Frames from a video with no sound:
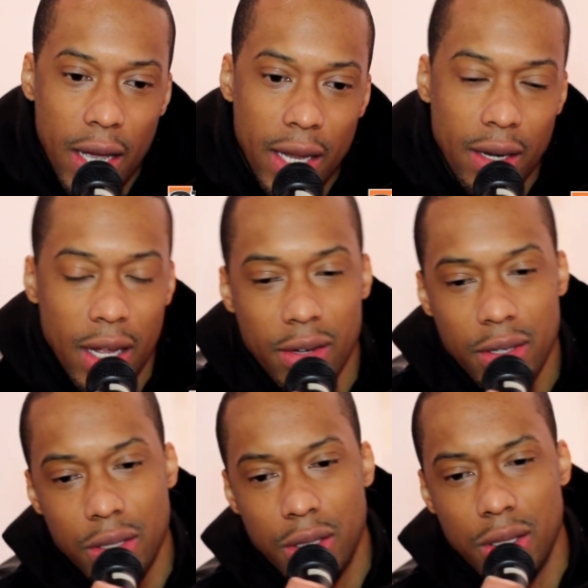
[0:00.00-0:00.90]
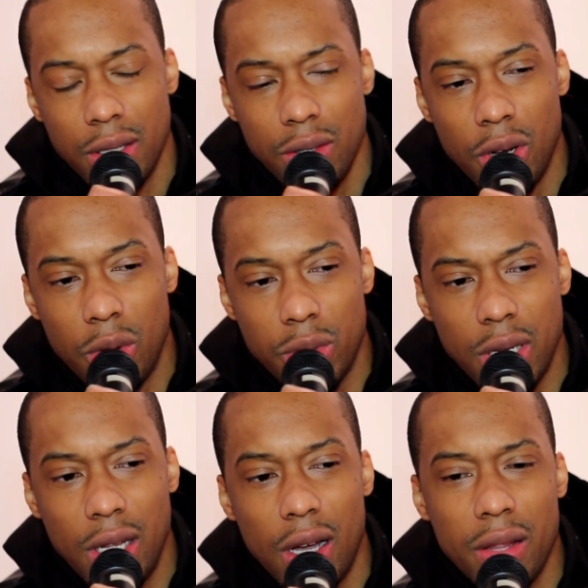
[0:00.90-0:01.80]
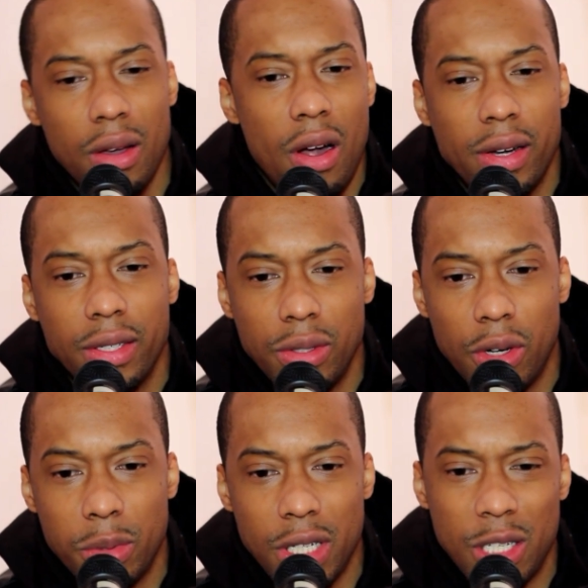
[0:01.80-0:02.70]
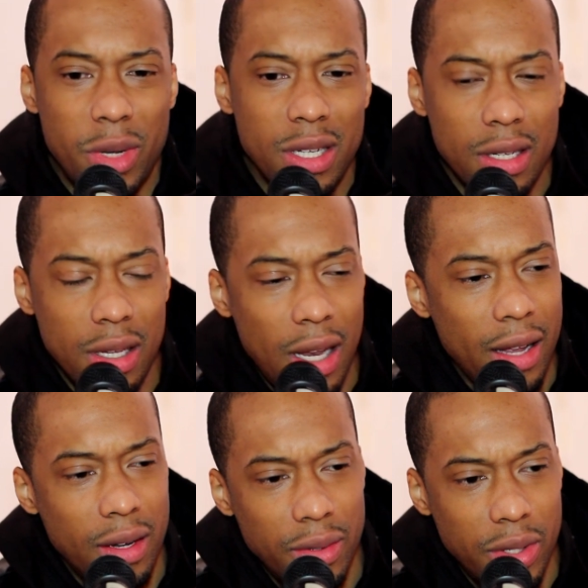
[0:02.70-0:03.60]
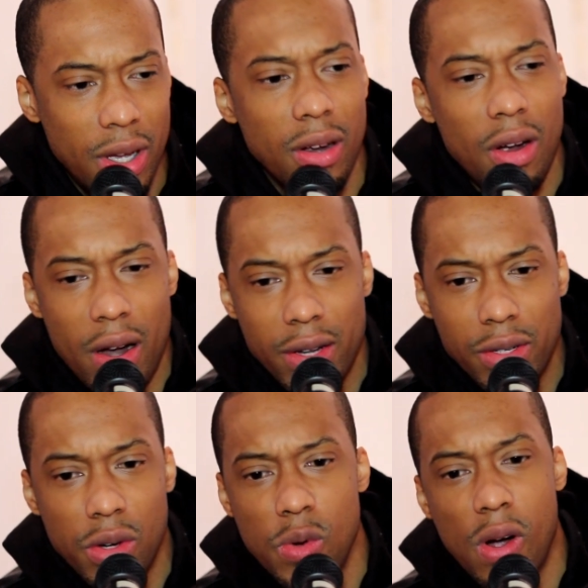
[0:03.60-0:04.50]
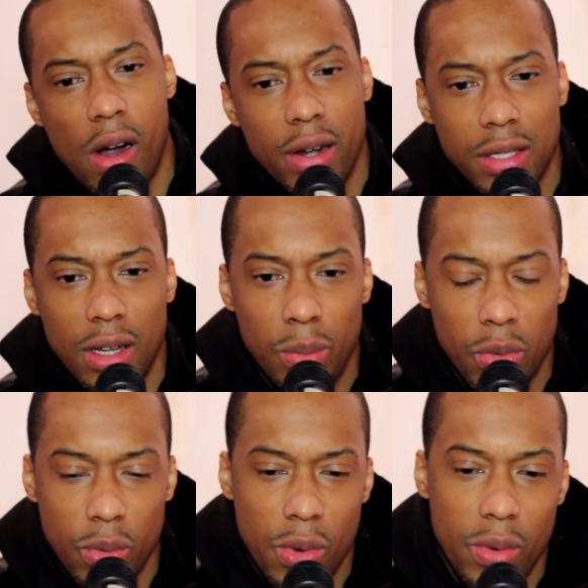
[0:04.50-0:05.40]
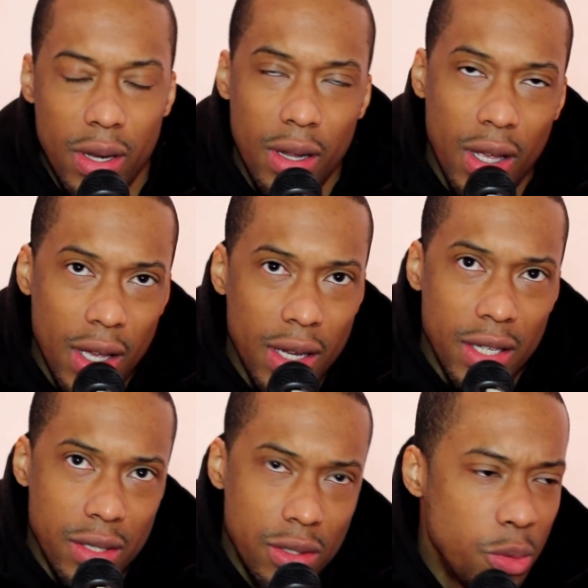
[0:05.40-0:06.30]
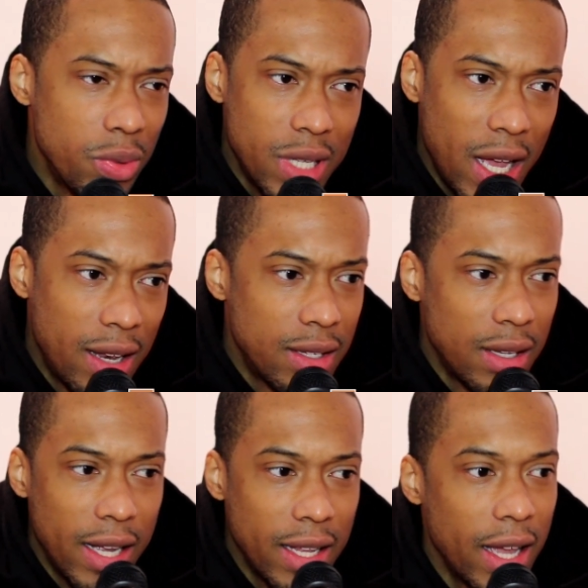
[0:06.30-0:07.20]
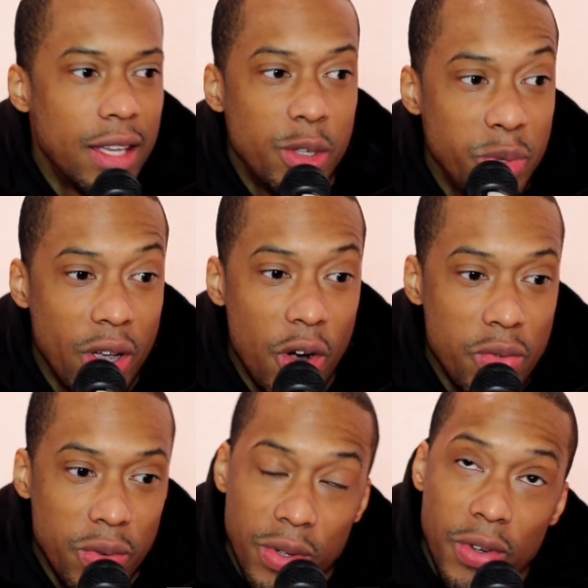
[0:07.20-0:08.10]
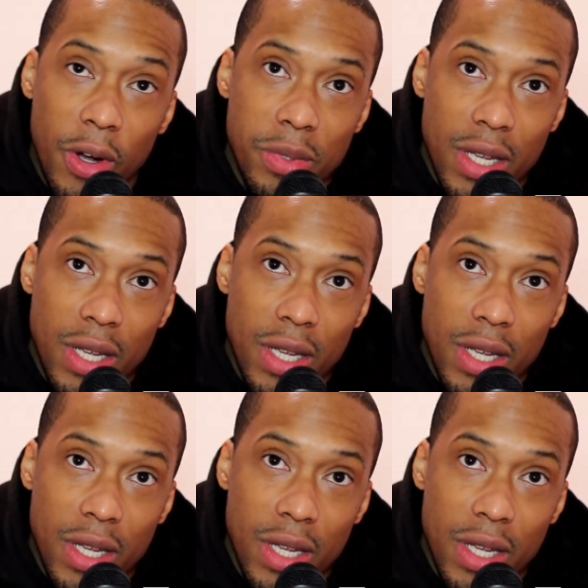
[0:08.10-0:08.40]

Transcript: and and just you know seeing other artists you know i'm saying especially like younger artists or newer artists come through and that's super talented like that keeps me hopeful you know i'm